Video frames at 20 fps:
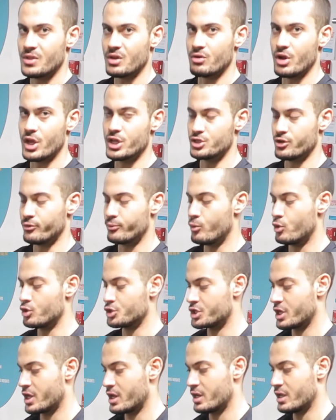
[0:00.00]
the range of
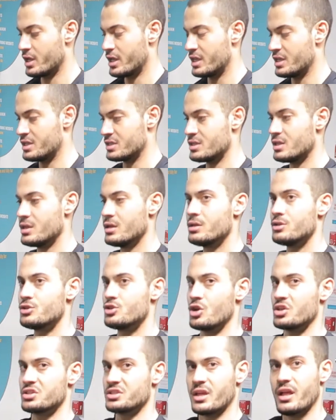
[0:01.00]
motion is
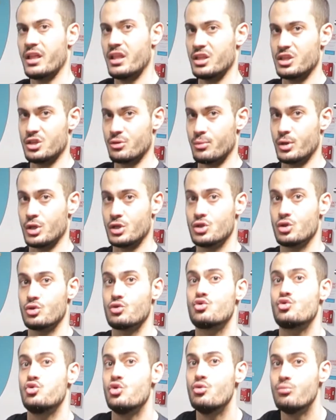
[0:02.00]
just a little
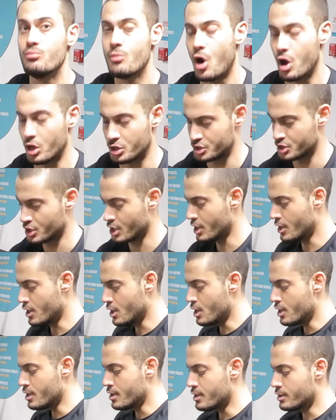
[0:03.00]
bit too much.
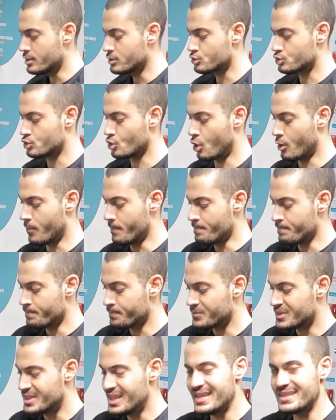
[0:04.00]

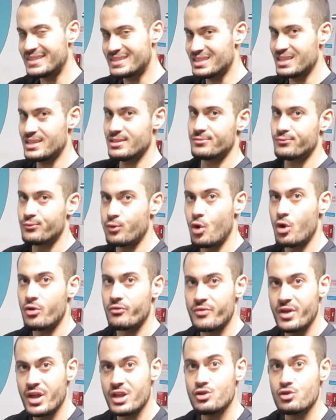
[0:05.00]
So this is for
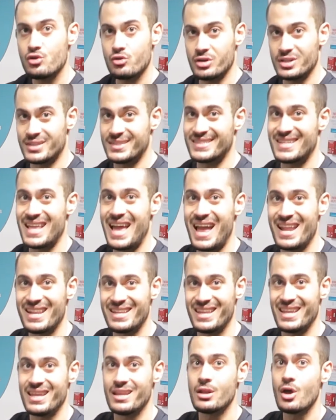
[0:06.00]
when you're
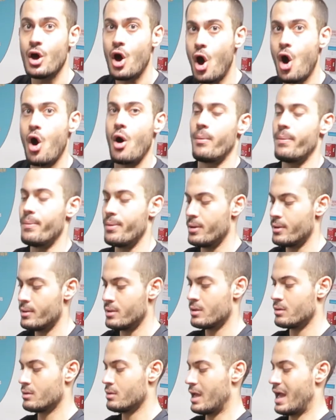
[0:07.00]
standing up.
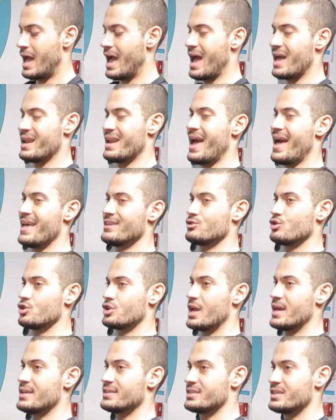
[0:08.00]
And as you
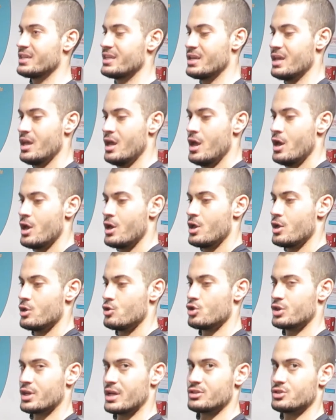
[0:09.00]
can see,
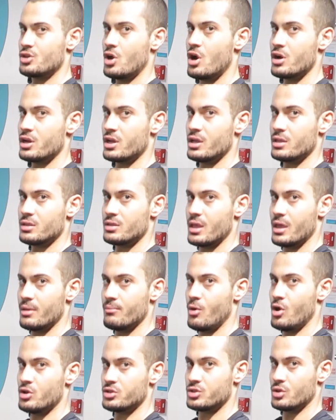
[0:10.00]
you can target
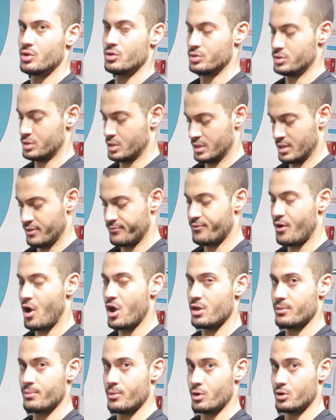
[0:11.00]
the muscles, the
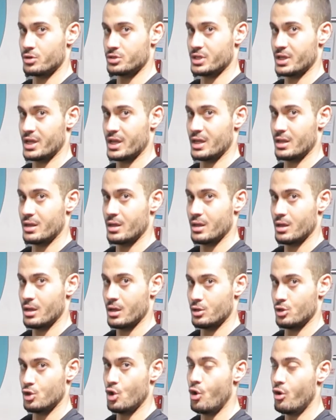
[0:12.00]
fibers
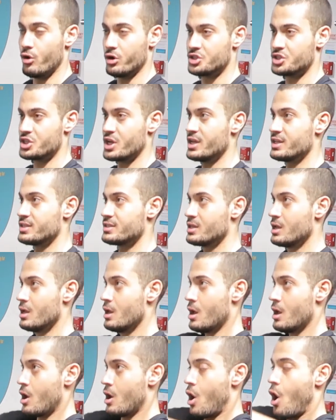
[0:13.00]
in lower chest
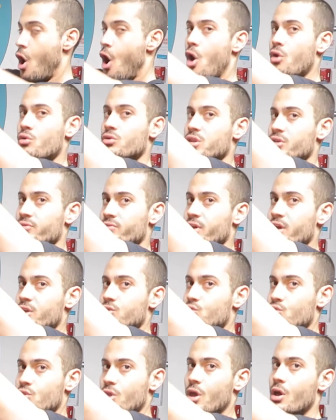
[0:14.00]
all the
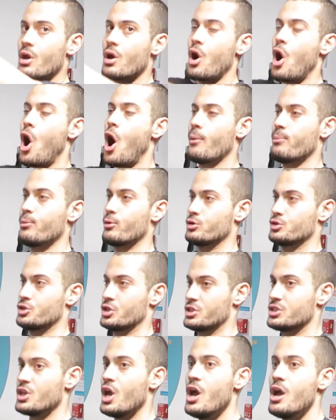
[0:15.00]
way to the upper
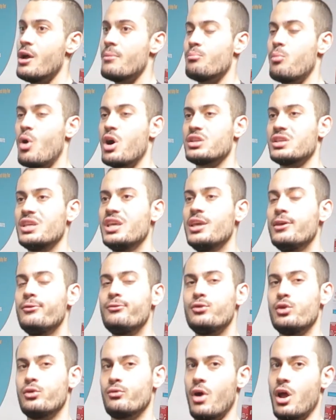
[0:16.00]
chest. But
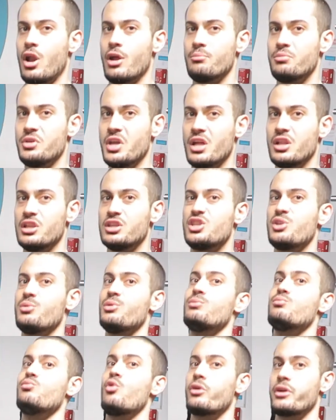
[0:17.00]
if you want to be a little
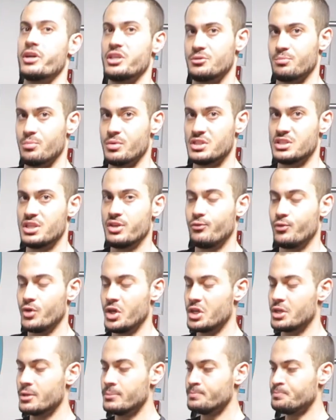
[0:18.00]
bit more
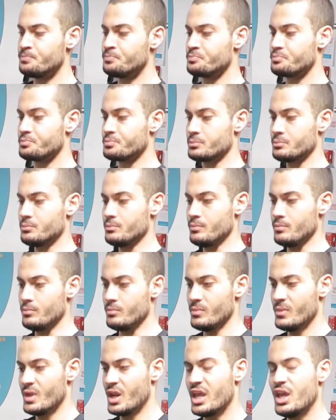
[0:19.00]
specific,
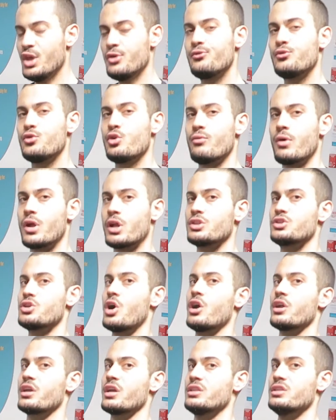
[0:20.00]
if you want to
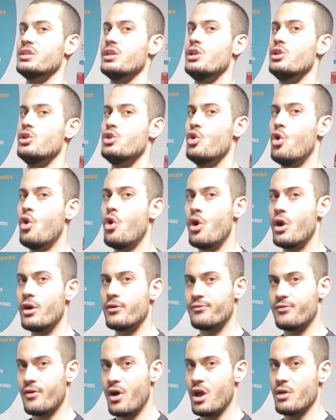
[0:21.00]
target the lower
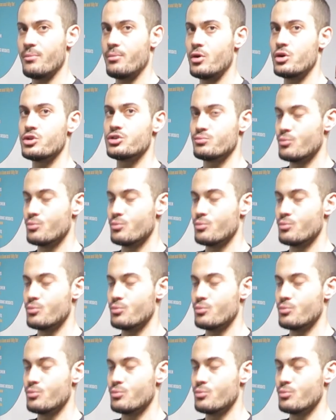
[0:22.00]
fibers